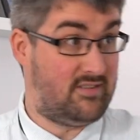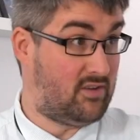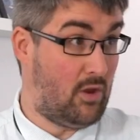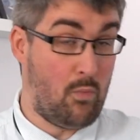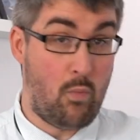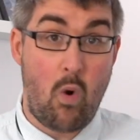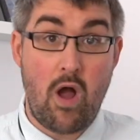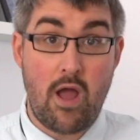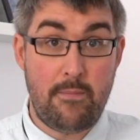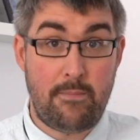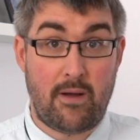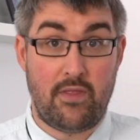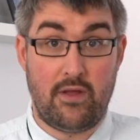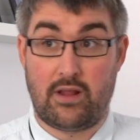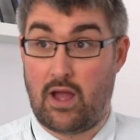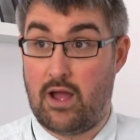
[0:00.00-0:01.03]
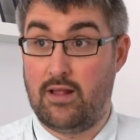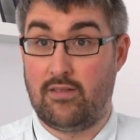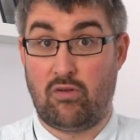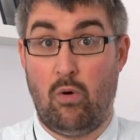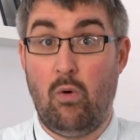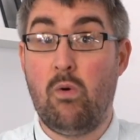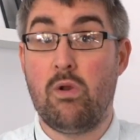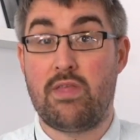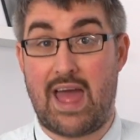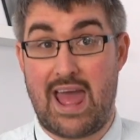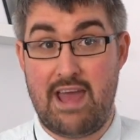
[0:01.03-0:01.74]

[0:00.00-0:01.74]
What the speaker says: so why bother going to all of that